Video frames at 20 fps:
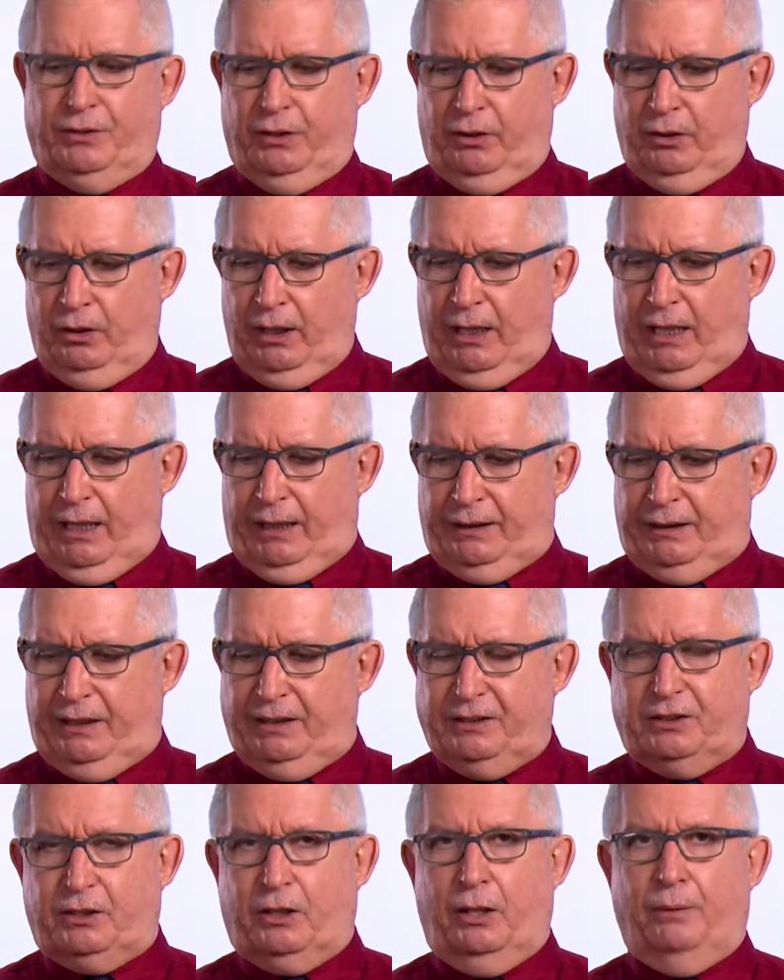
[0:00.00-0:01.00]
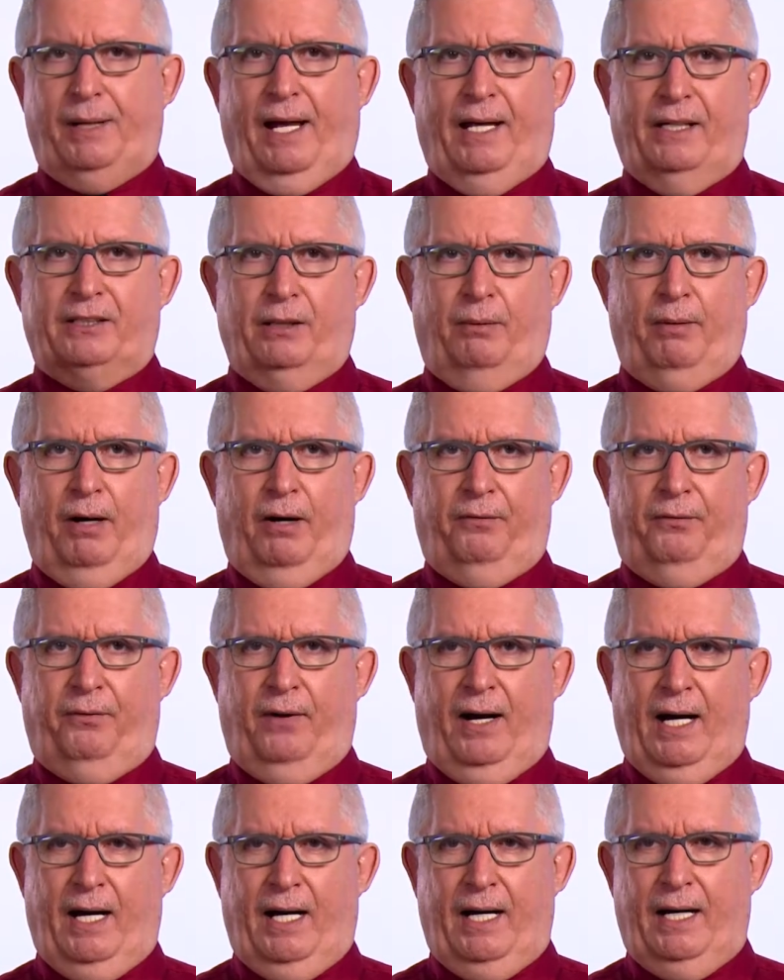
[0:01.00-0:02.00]
So this script has about
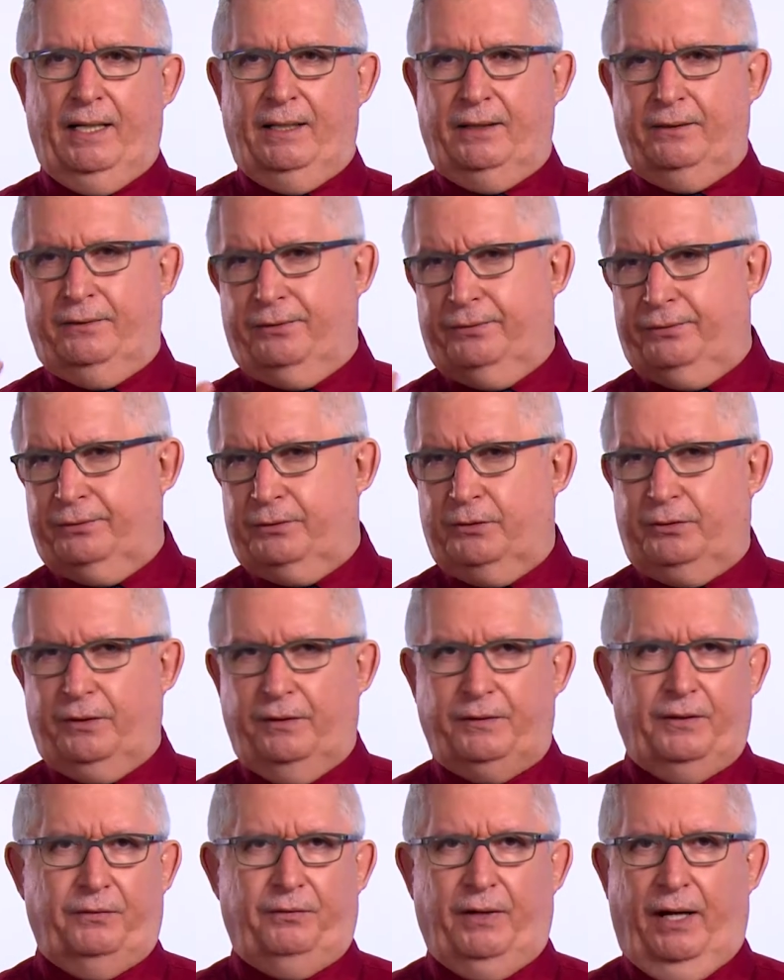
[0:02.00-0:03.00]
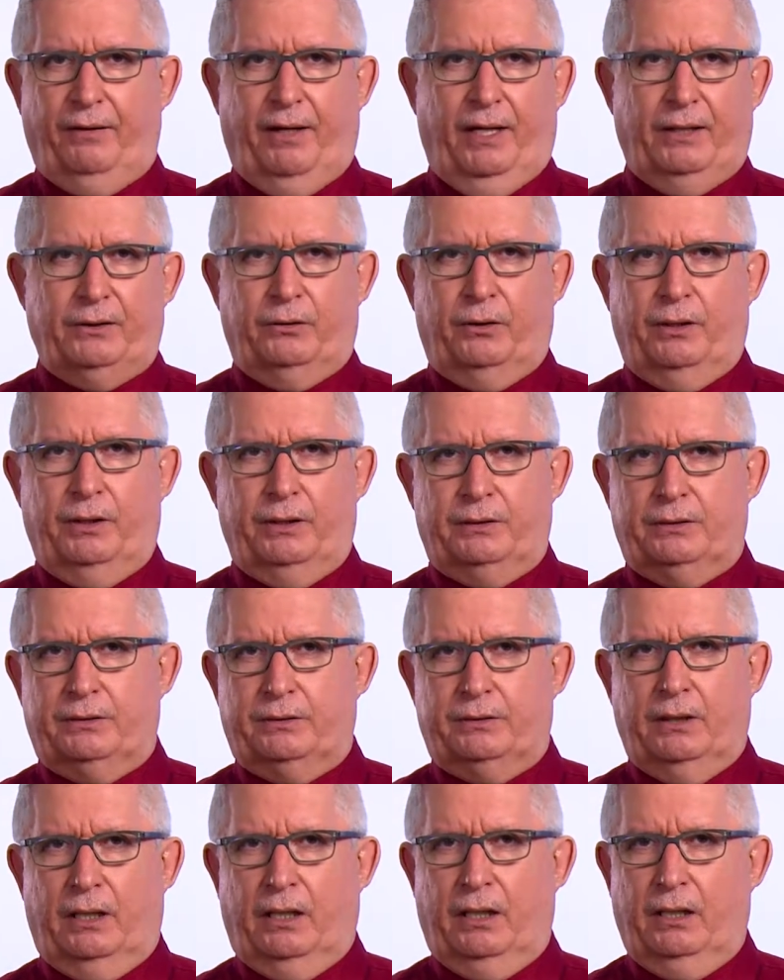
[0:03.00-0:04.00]
5,000 to
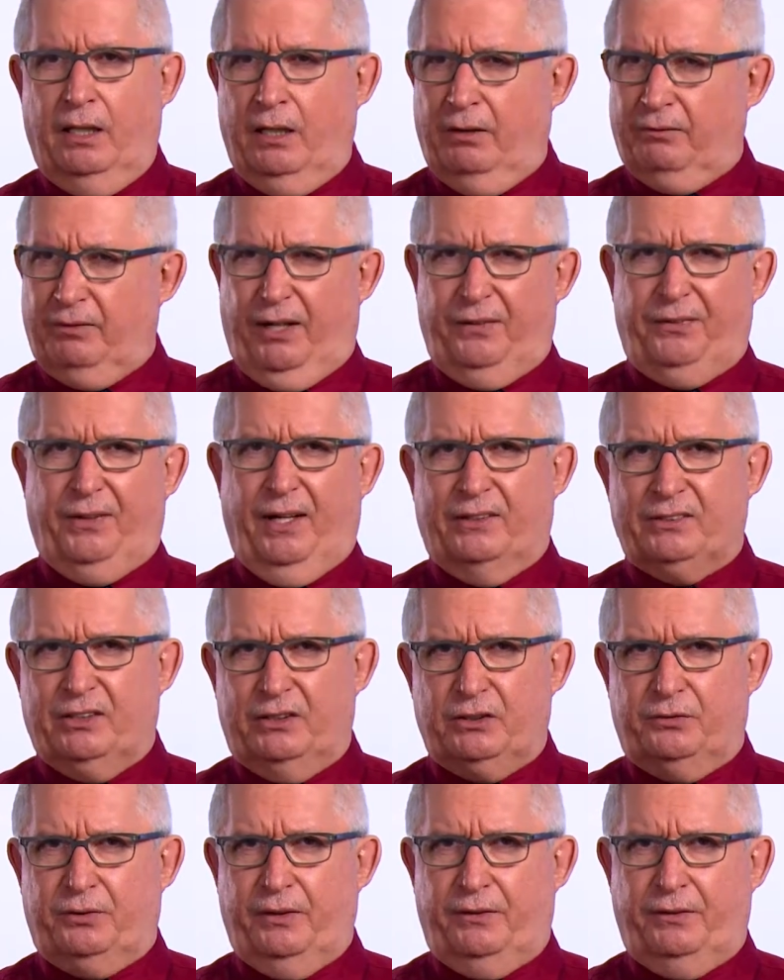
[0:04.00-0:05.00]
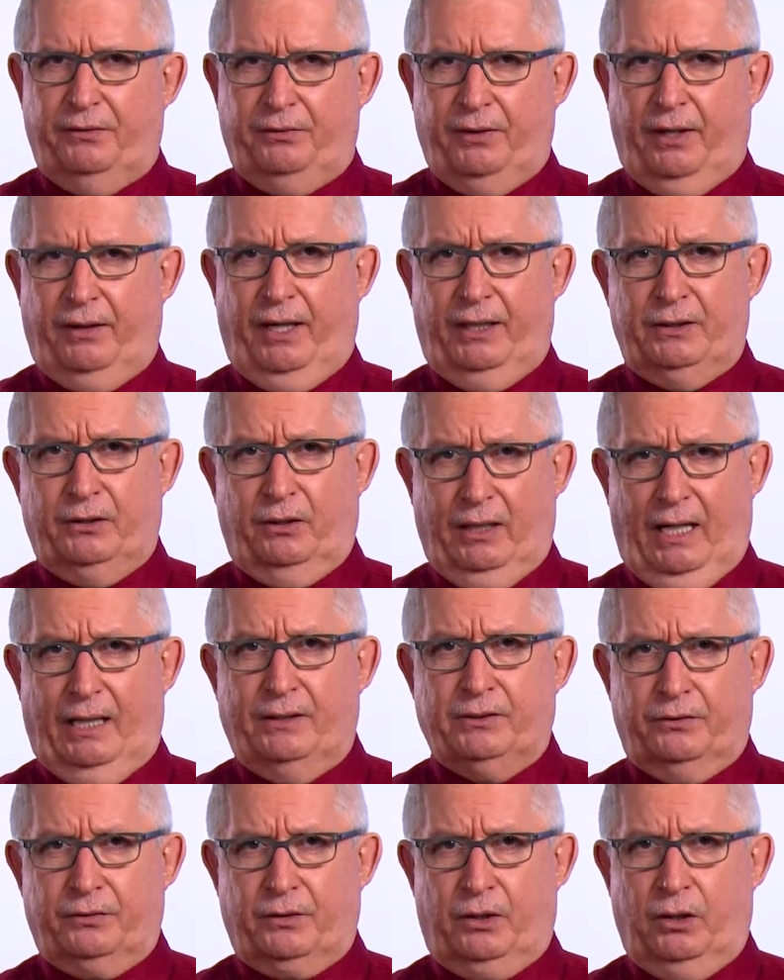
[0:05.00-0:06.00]
5,500
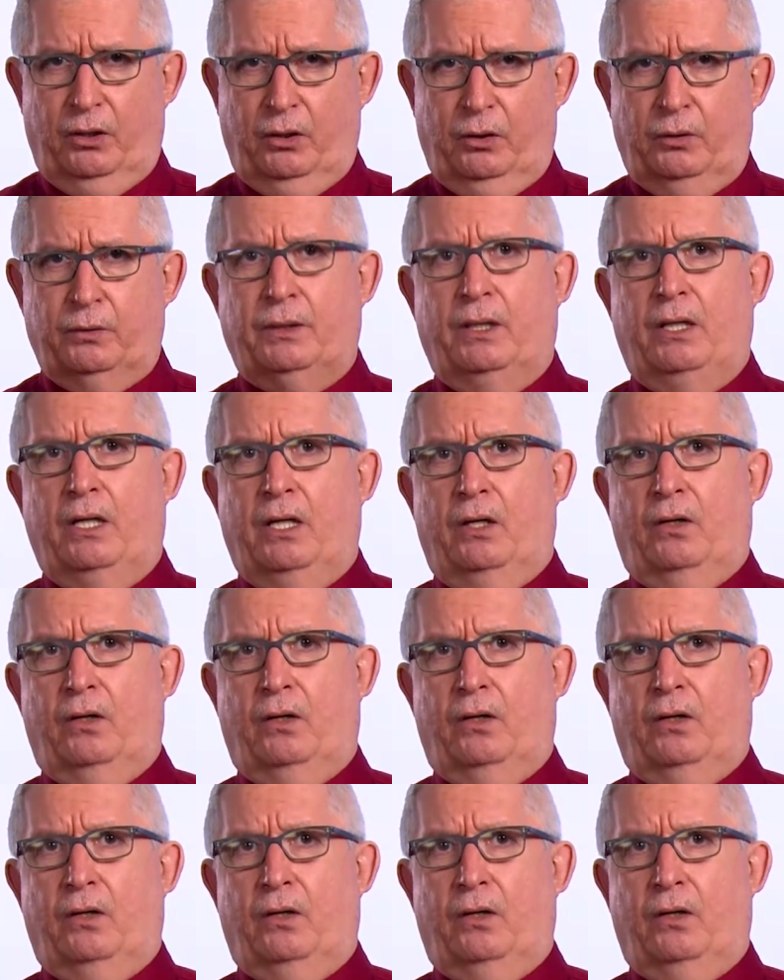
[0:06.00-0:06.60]
lines of code